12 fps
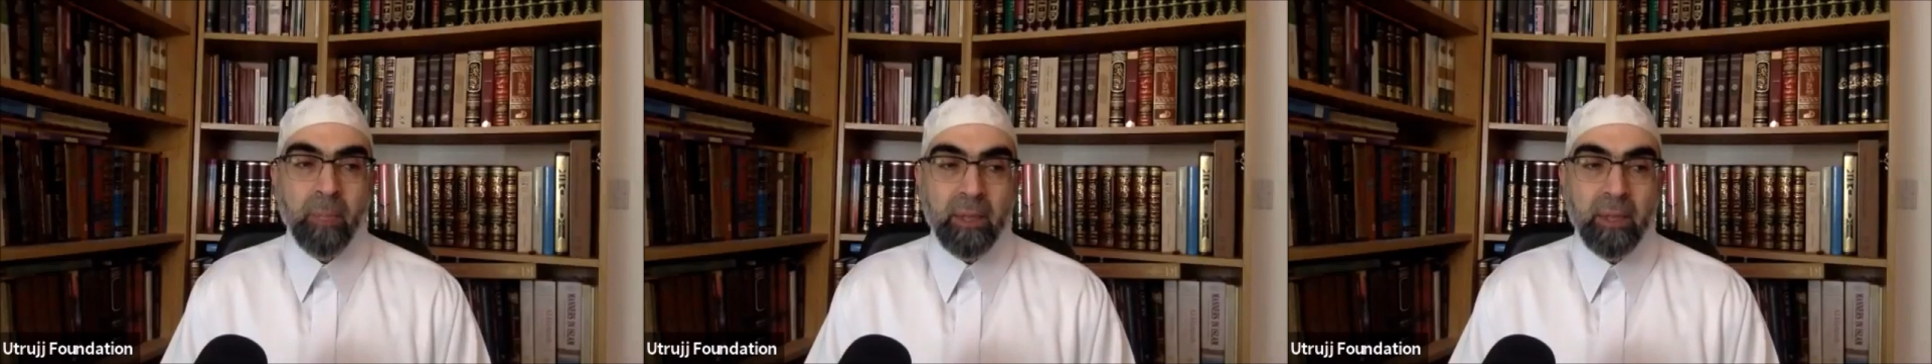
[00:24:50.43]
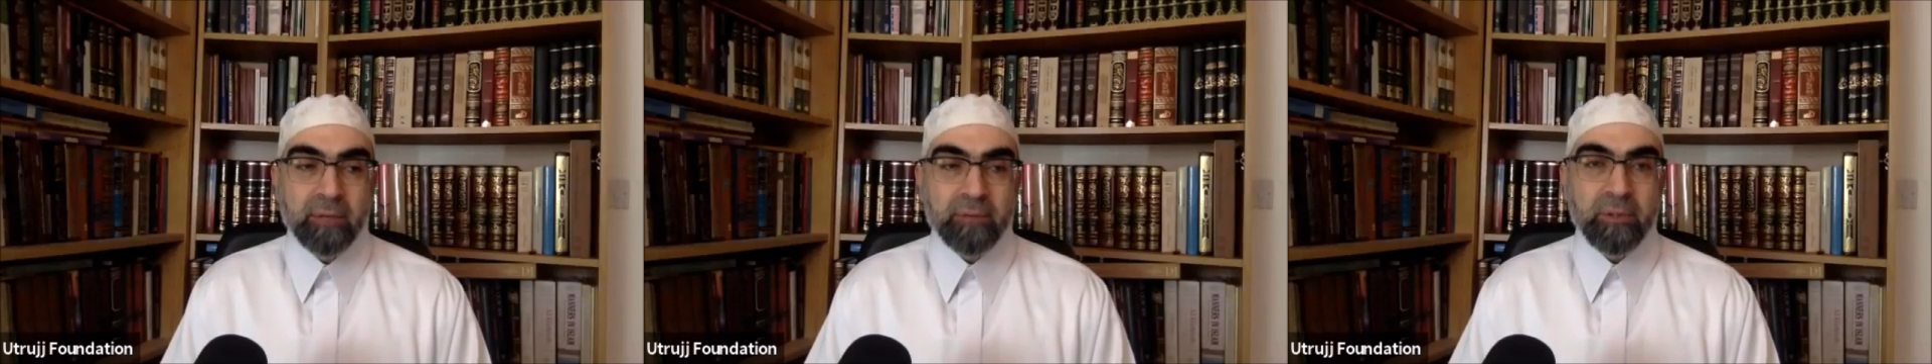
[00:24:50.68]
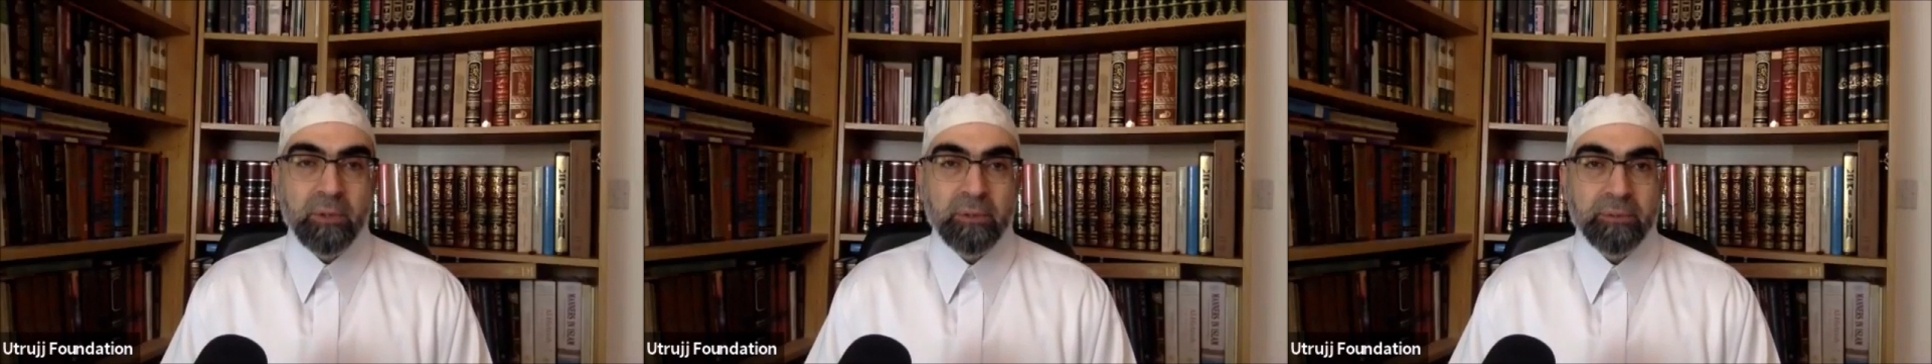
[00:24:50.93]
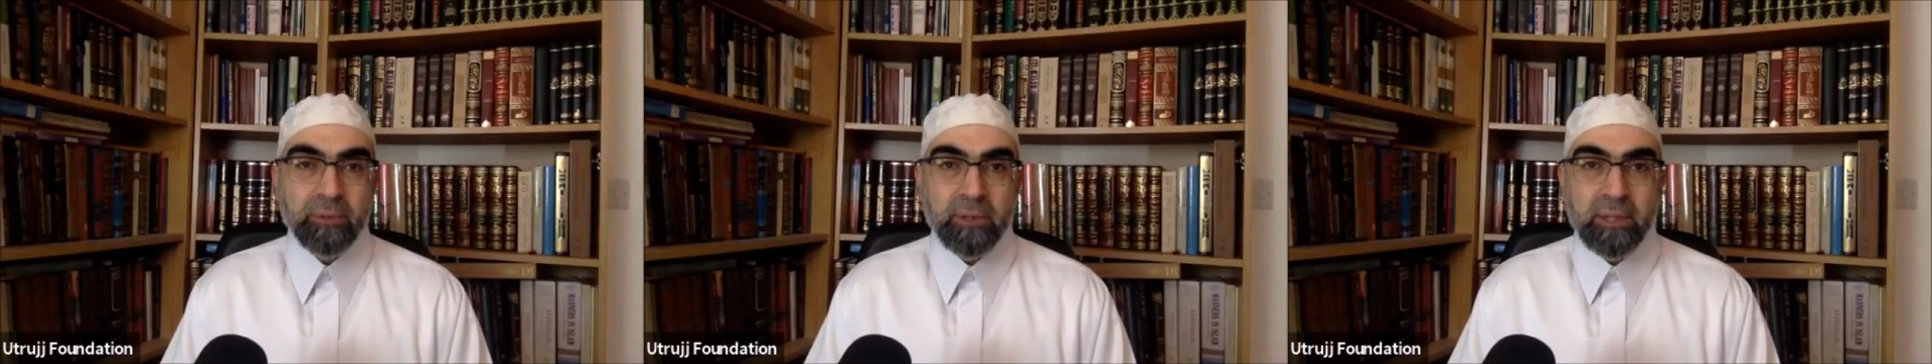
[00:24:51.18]

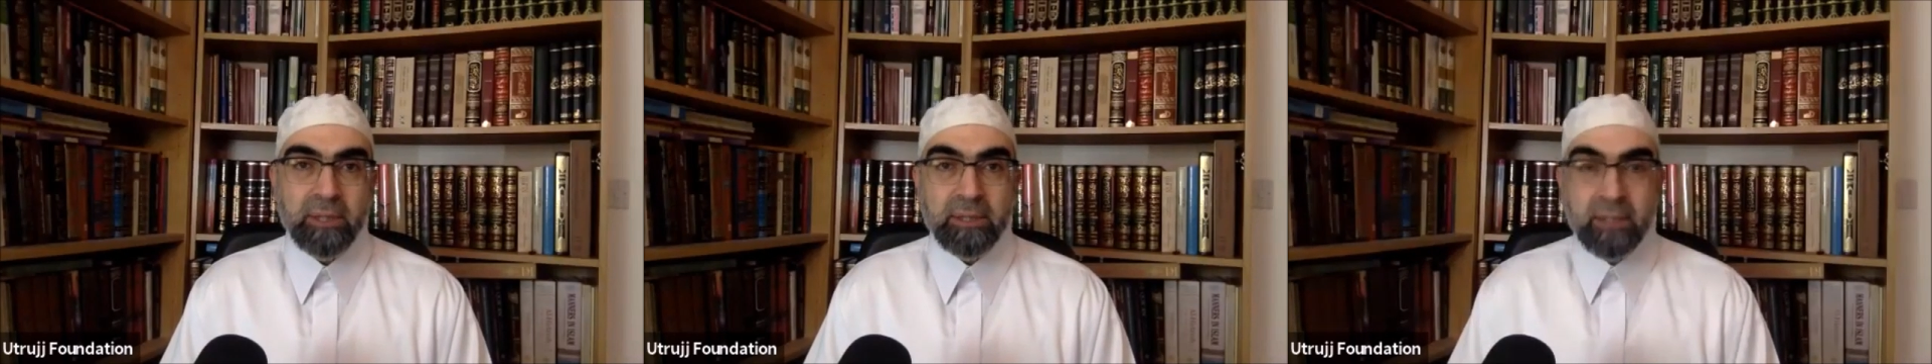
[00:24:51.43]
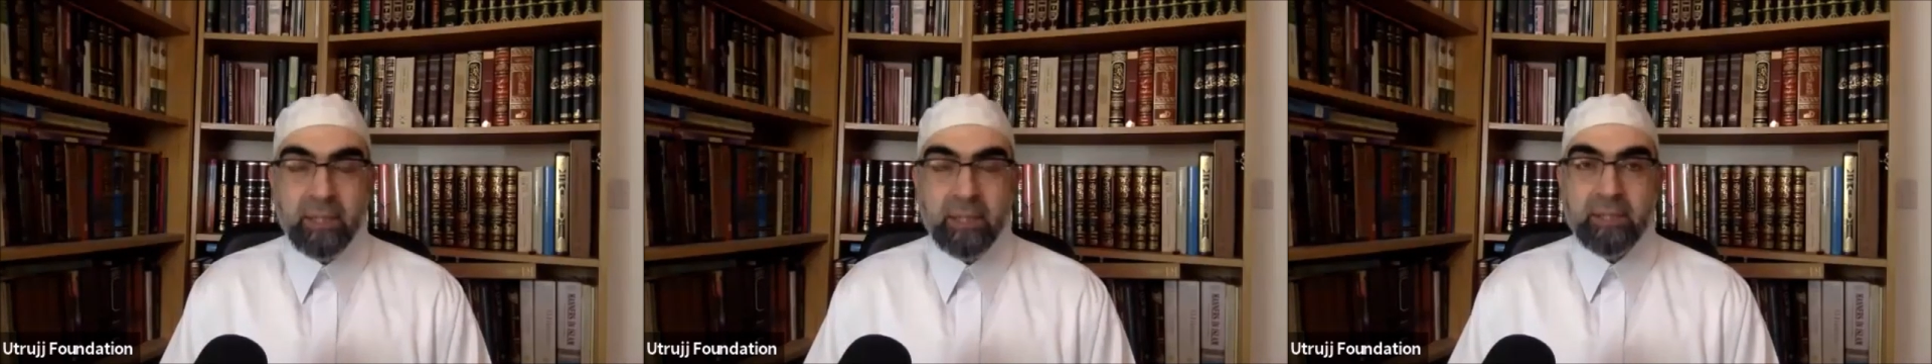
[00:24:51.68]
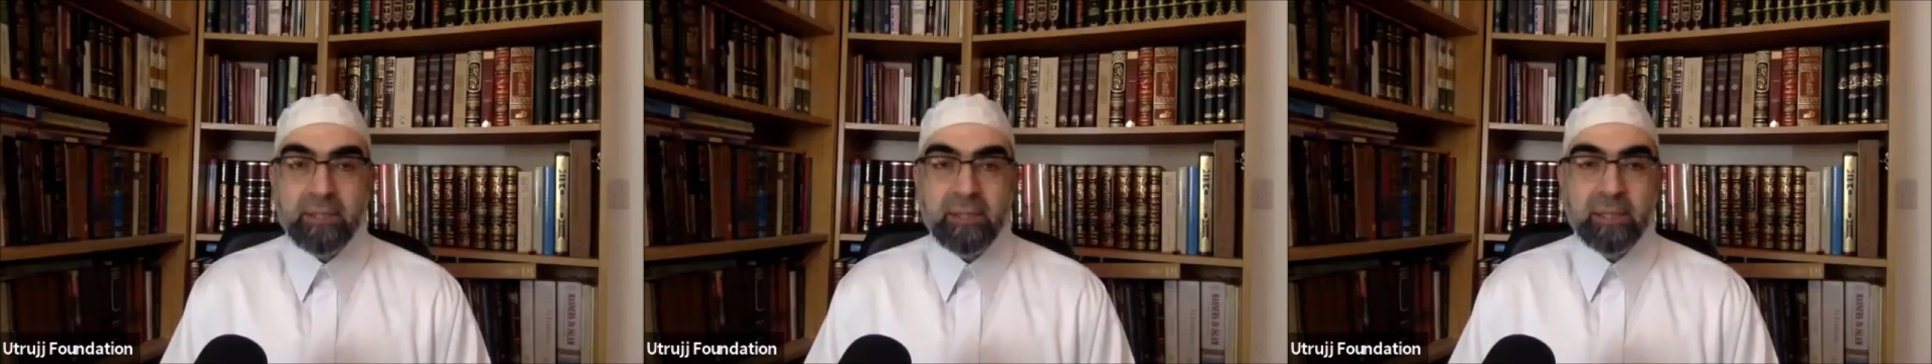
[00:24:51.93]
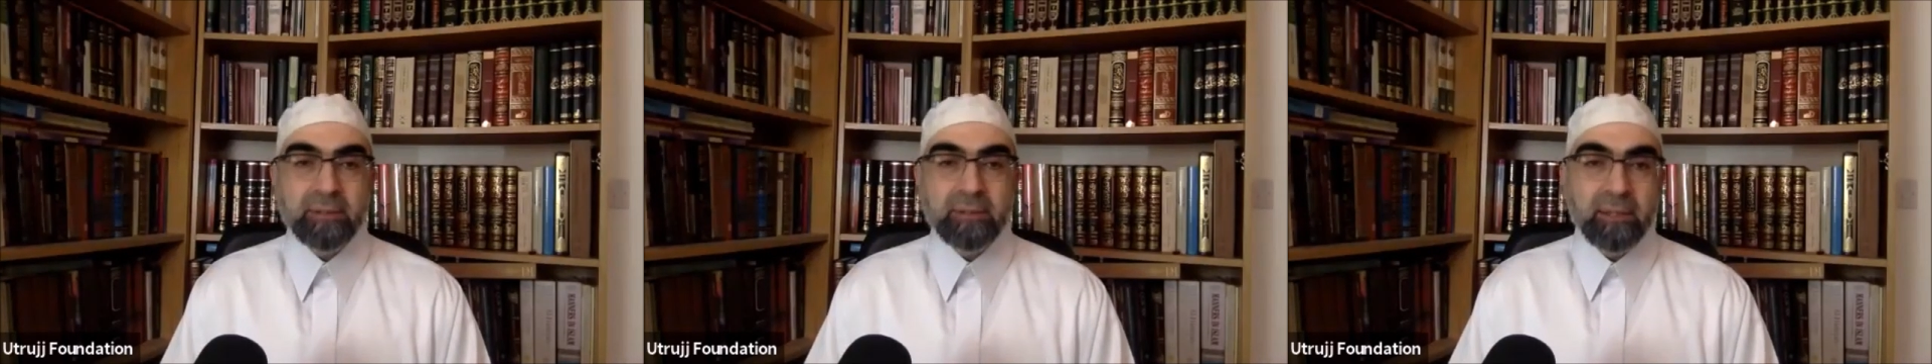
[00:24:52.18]
reviewing for the test,
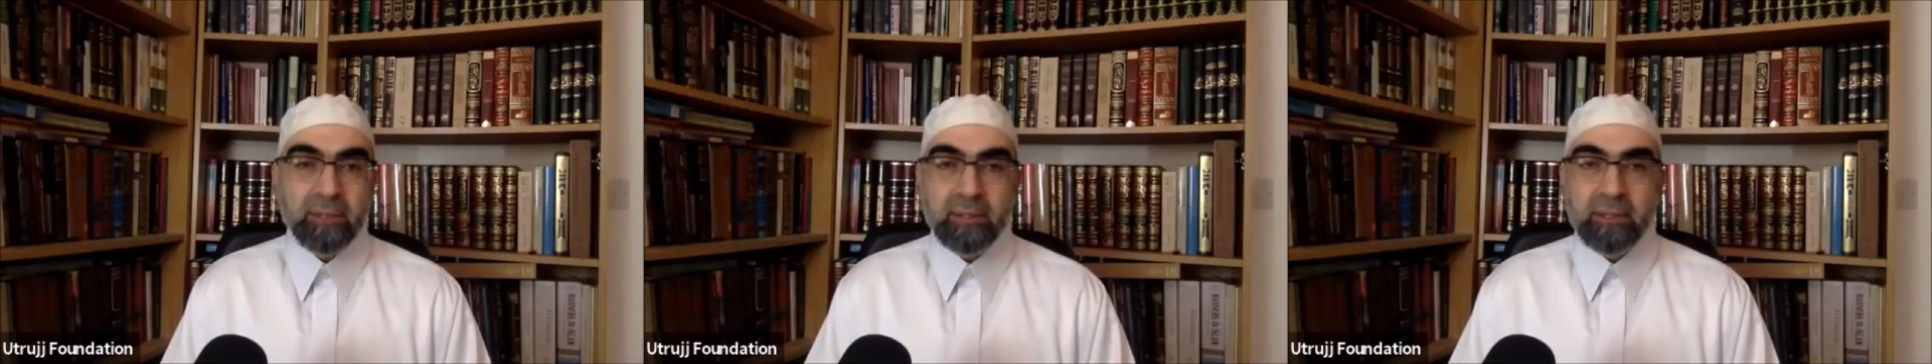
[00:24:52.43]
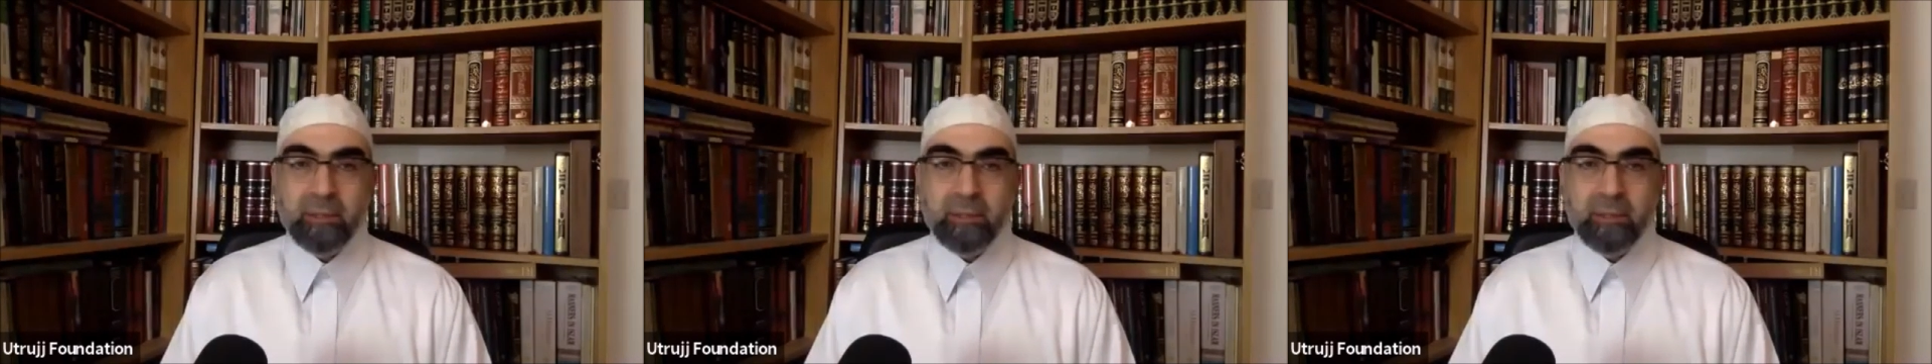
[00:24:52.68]
attending